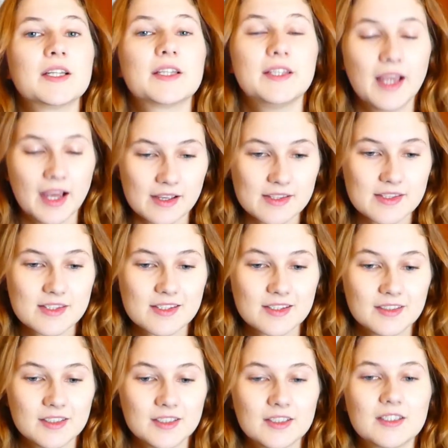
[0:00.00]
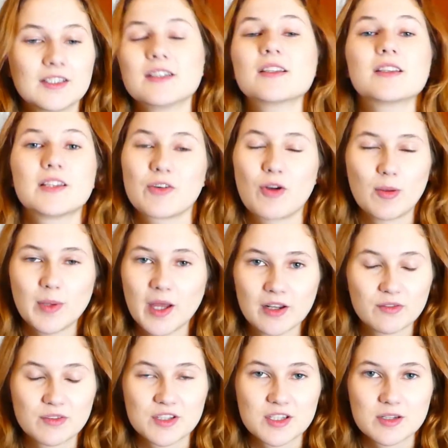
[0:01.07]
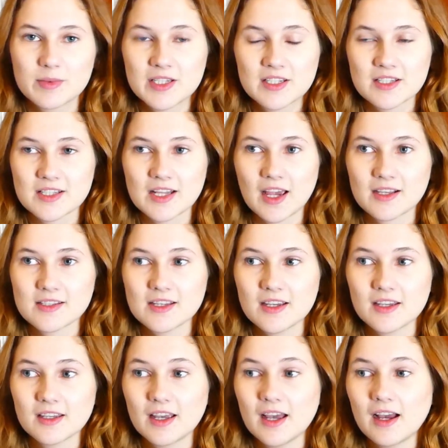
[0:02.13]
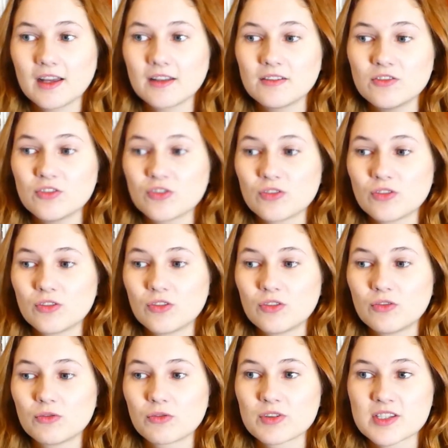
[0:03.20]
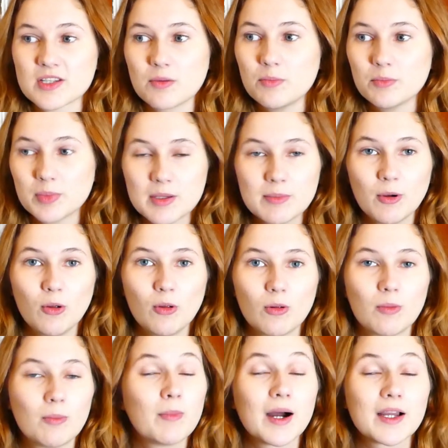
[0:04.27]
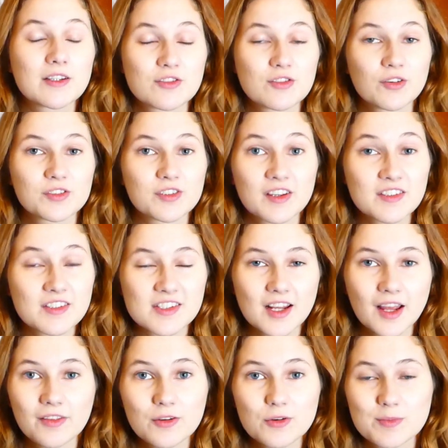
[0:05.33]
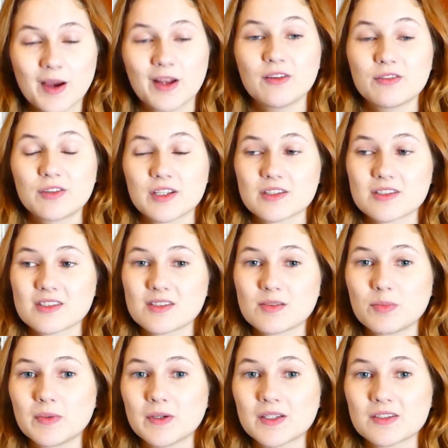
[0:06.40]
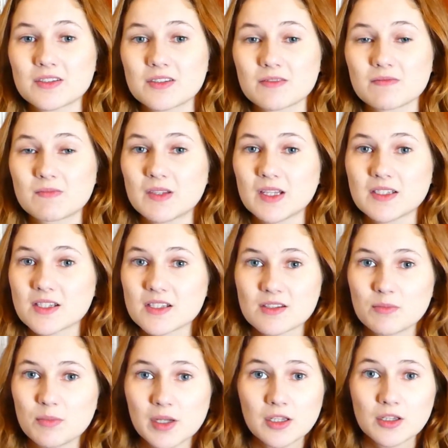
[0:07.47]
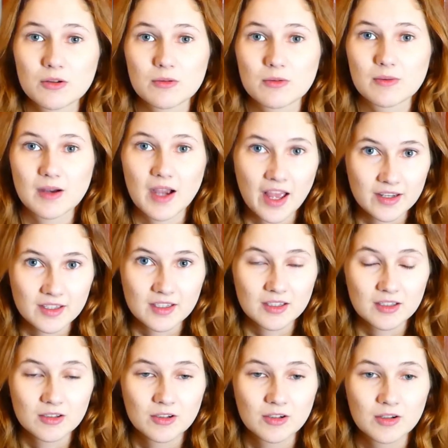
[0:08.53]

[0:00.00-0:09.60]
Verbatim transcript: yes, there are benefits to being dyslexic and some people might not understand those benefits, but that doesn't make you any